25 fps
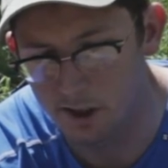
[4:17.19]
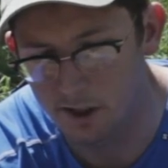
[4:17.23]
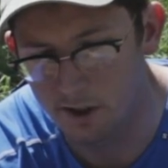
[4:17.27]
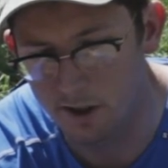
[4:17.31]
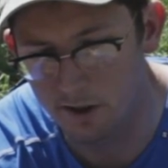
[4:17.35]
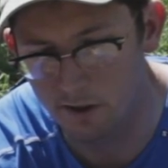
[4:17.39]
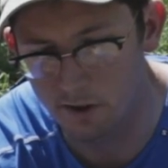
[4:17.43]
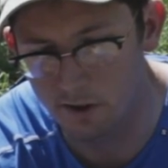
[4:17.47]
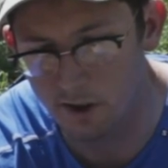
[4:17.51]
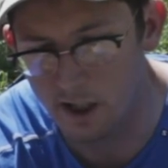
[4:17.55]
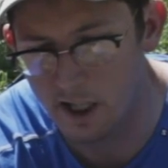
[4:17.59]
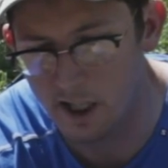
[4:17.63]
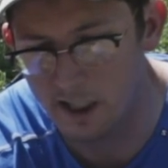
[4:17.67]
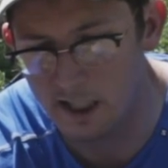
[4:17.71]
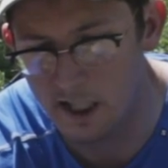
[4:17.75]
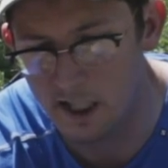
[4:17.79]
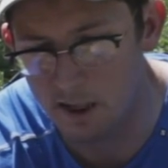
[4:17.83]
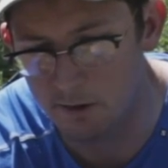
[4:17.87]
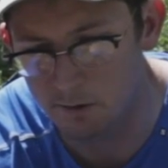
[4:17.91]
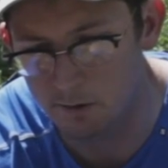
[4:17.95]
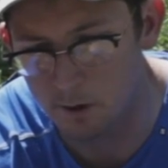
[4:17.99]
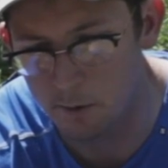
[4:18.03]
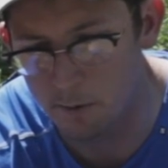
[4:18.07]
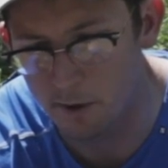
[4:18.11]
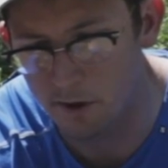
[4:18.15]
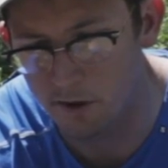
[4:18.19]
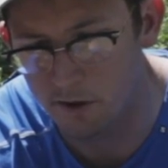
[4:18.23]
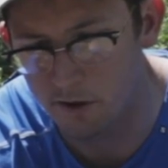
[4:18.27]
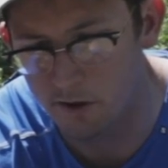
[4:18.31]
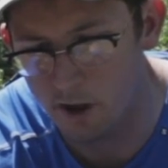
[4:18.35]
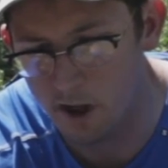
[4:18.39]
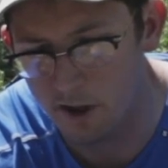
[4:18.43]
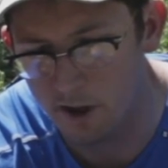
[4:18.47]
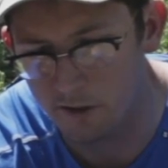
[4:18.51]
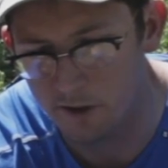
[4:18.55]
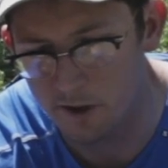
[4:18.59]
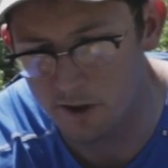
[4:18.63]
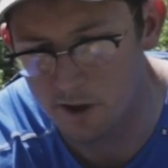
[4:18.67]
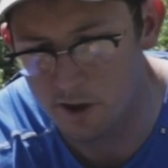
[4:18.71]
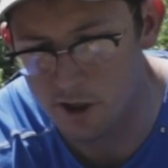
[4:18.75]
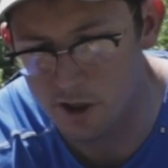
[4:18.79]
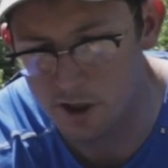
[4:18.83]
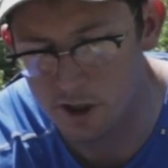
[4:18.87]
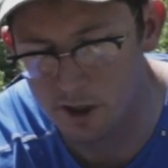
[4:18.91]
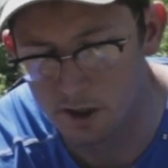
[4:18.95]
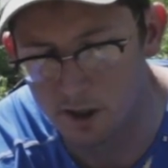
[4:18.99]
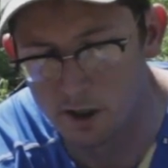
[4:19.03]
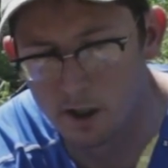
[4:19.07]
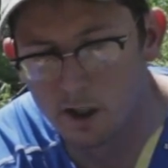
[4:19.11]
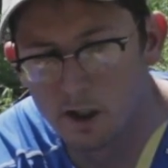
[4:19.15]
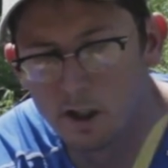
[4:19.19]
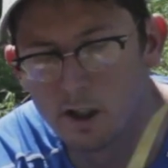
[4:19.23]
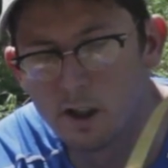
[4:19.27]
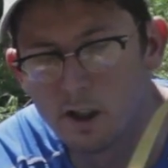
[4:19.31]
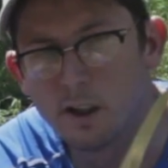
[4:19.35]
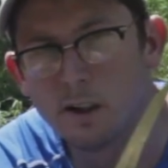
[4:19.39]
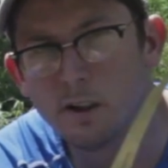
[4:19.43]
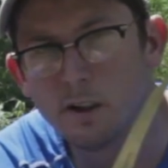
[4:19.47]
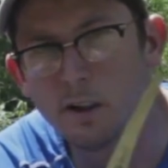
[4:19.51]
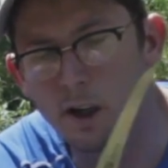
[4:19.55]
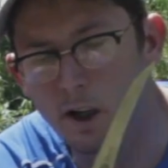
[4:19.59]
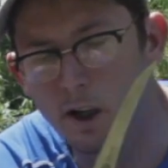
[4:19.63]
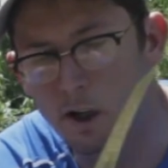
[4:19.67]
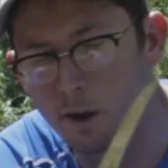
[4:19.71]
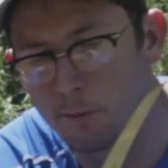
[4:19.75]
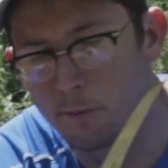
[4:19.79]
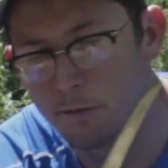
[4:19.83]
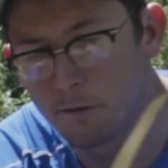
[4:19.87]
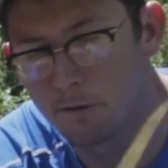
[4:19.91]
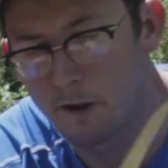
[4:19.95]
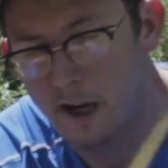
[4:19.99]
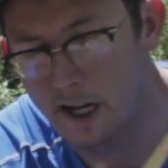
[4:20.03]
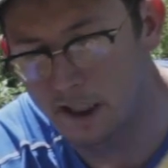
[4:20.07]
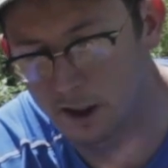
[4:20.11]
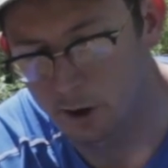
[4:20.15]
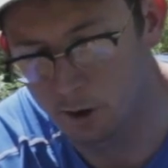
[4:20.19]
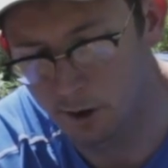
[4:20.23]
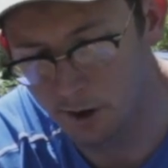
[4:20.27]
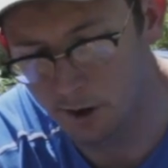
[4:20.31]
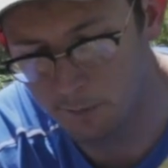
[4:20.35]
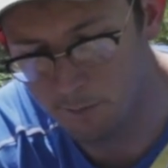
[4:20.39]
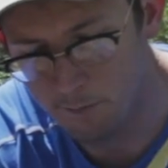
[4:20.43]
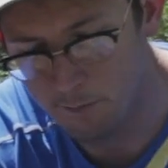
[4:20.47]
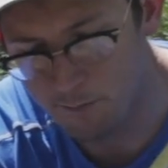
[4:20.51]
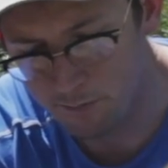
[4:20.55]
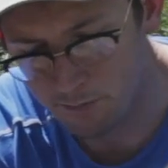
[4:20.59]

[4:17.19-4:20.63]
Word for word: This I got from a sausage um, factory.